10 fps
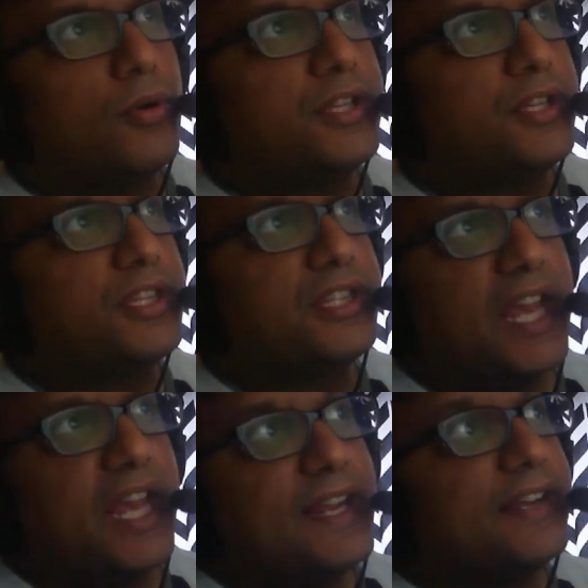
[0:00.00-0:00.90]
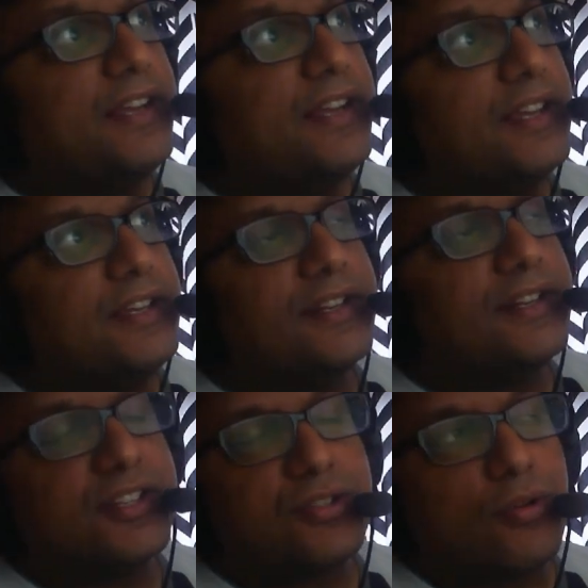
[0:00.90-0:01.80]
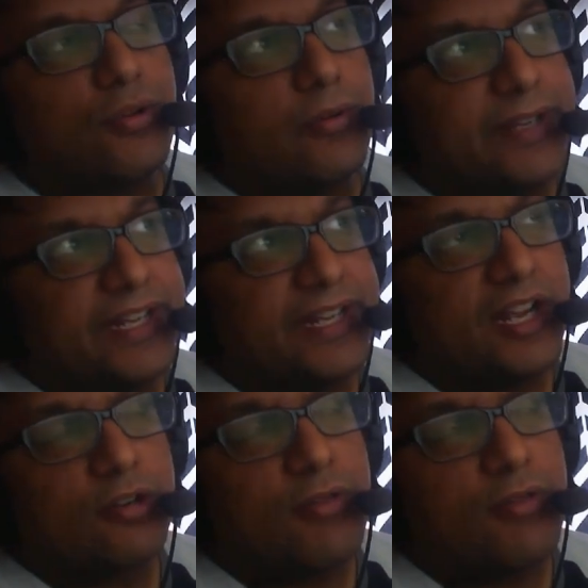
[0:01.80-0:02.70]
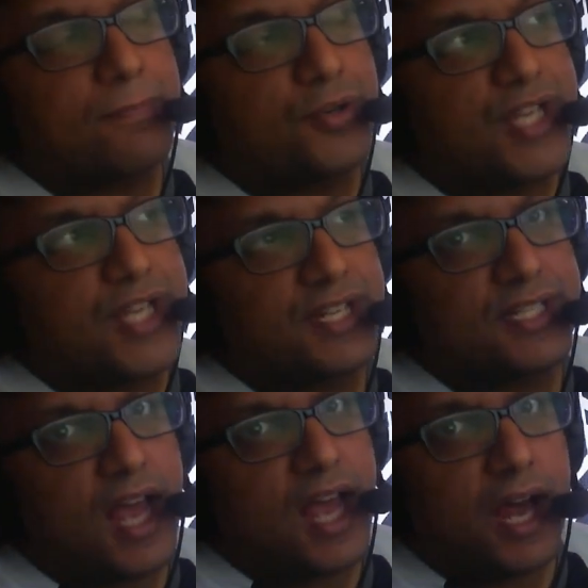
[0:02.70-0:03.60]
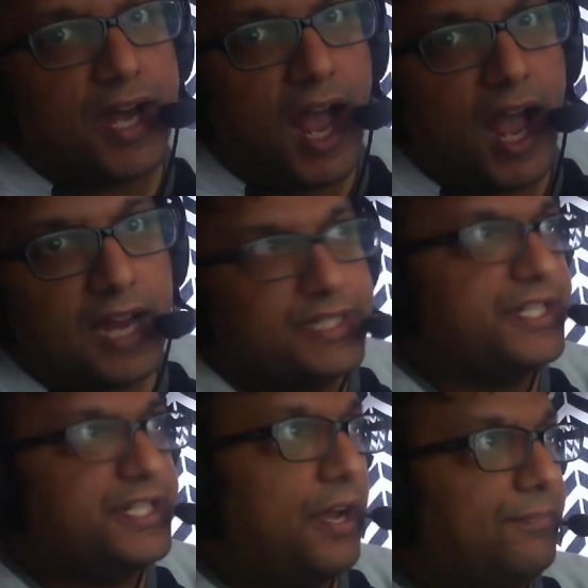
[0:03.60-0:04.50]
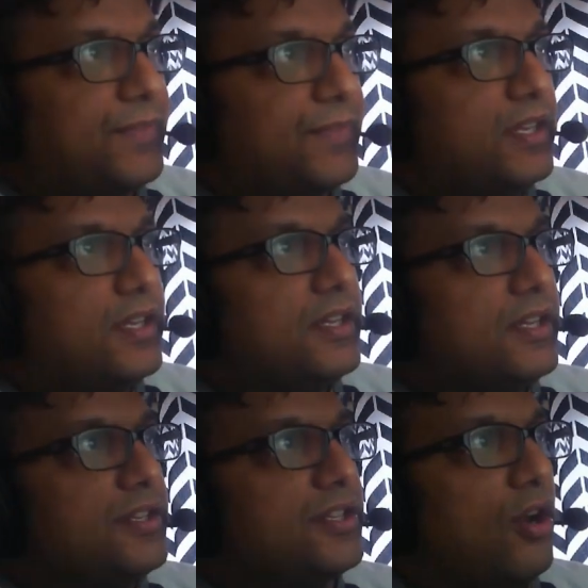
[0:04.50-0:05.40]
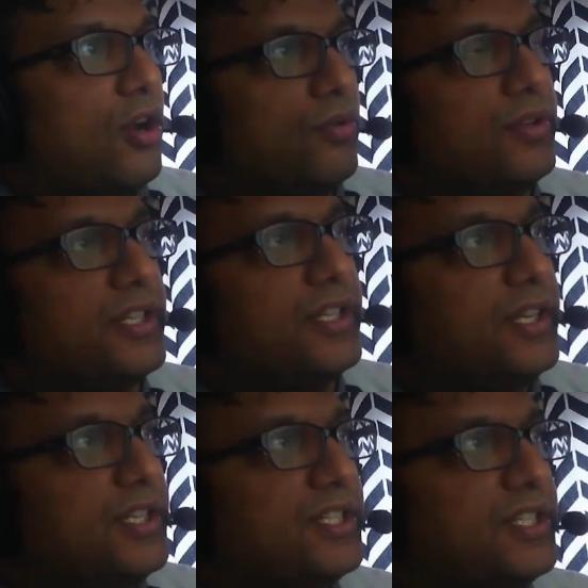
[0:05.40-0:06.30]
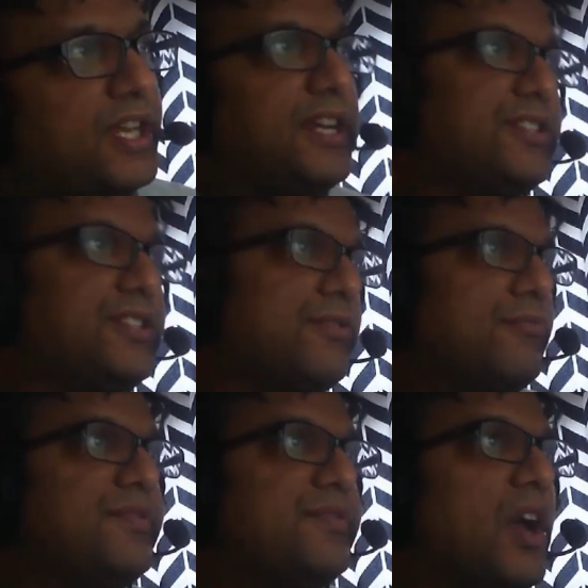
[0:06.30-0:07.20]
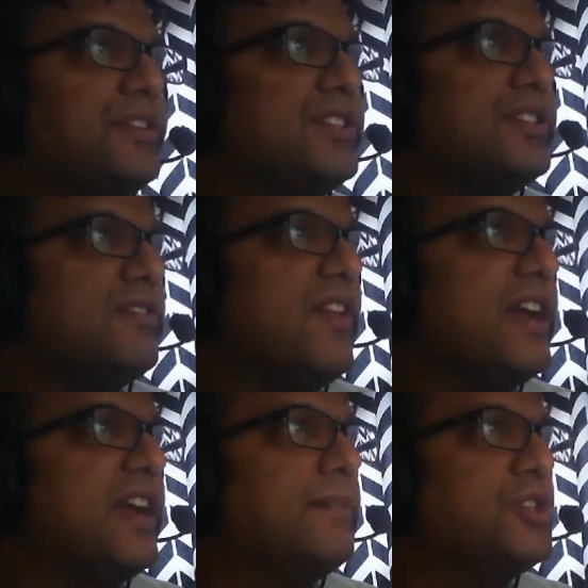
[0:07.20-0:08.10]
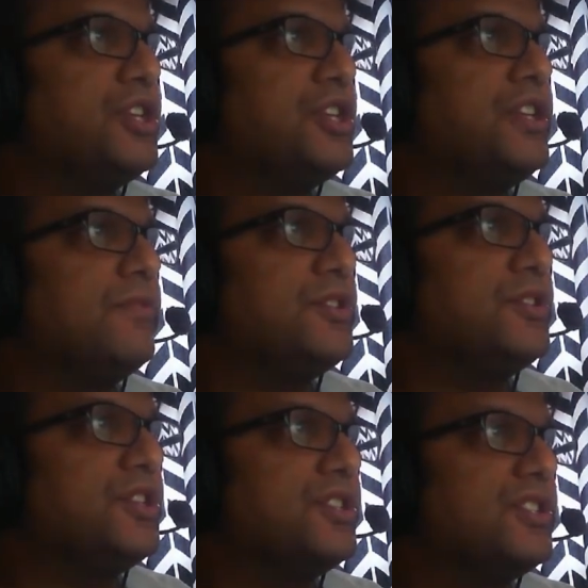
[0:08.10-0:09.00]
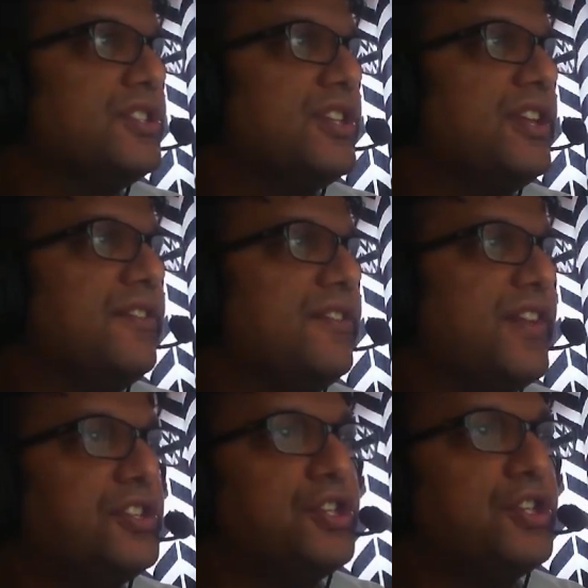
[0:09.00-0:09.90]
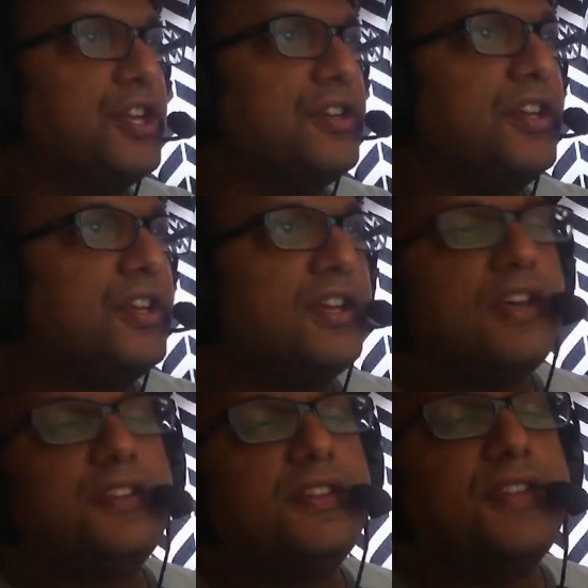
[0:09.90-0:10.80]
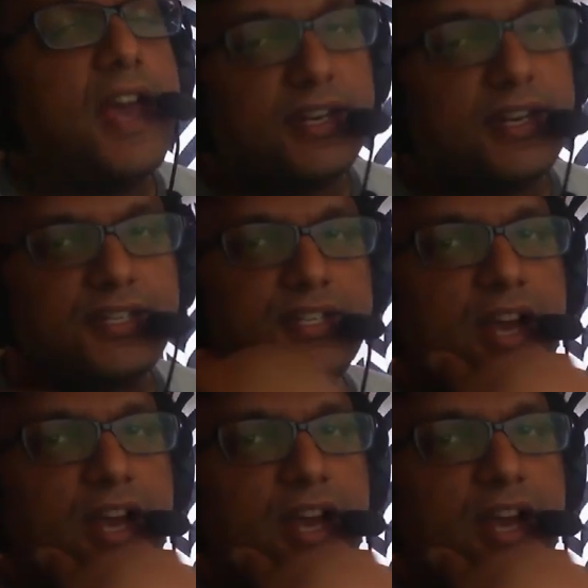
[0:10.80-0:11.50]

a thing in a story represents an idea. So, in this case, we've got this flying machine, which is this innovation that